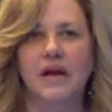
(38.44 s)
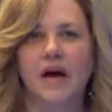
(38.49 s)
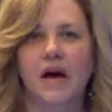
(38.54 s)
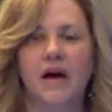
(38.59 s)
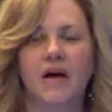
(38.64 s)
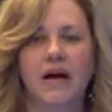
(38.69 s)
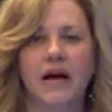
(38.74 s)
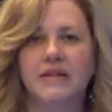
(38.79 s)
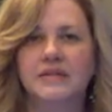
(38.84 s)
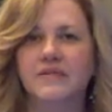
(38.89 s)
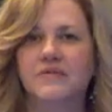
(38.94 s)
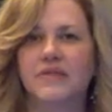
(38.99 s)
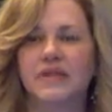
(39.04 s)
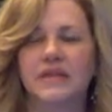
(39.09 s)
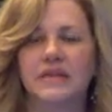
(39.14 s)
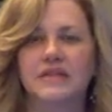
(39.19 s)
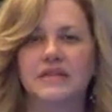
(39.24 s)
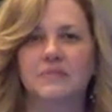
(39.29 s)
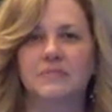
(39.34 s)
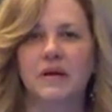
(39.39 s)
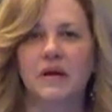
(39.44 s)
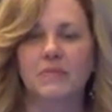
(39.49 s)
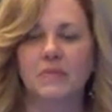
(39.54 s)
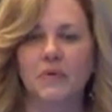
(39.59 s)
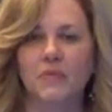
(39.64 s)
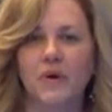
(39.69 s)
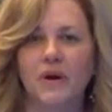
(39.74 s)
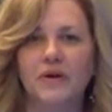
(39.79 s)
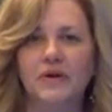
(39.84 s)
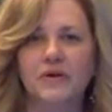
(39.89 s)
all kinds of things that made me
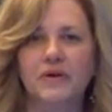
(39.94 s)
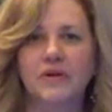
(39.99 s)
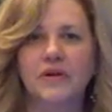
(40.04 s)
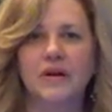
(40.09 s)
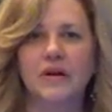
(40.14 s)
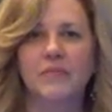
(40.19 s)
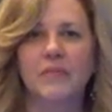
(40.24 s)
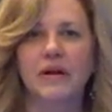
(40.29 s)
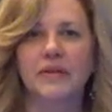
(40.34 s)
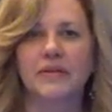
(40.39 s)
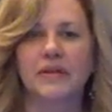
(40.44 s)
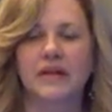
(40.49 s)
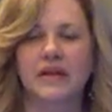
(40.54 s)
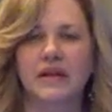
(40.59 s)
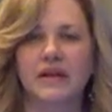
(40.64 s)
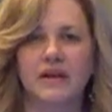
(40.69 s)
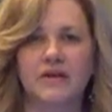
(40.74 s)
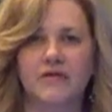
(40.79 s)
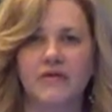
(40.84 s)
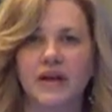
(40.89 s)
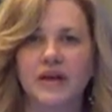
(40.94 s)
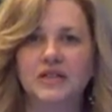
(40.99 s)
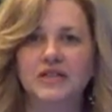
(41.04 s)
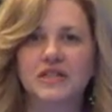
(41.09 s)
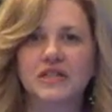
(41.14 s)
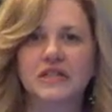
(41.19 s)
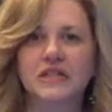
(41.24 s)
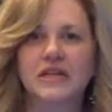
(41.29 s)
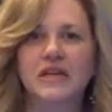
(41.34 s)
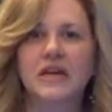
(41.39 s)
wonder about the
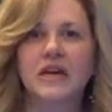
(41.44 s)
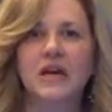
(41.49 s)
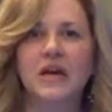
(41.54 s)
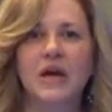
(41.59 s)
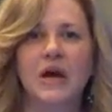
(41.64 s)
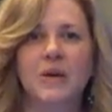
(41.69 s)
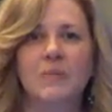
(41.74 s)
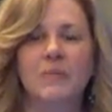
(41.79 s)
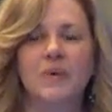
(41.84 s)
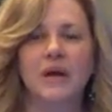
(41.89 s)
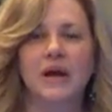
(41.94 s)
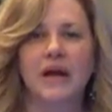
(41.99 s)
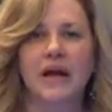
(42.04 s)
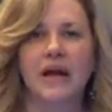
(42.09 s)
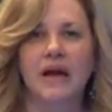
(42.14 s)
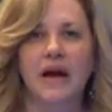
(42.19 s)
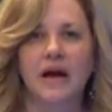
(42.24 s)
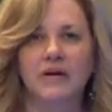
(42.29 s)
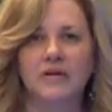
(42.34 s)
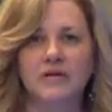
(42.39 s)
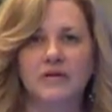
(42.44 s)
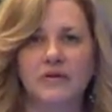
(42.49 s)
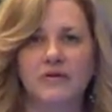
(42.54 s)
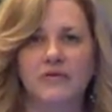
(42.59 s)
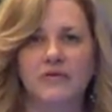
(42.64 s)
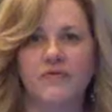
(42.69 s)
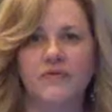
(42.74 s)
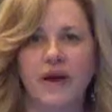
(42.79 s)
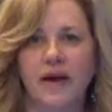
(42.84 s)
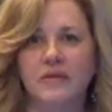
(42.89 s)
innovation, but I also
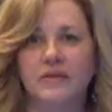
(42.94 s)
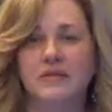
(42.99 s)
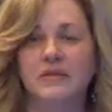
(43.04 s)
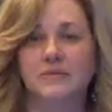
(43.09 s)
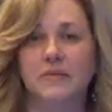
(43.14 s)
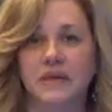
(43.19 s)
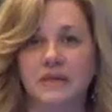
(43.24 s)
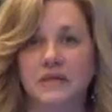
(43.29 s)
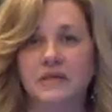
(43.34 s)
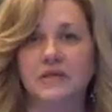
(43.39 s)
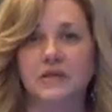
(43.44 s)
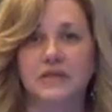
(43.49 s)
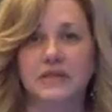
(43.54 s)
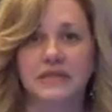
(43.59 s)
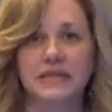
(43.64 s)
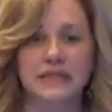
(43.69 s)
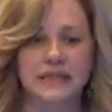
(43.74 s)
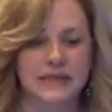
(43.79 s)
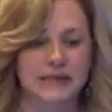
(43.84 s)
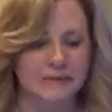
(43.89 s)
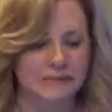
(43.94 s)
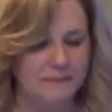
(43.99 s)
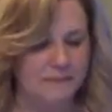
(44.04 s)
found some uncertainty.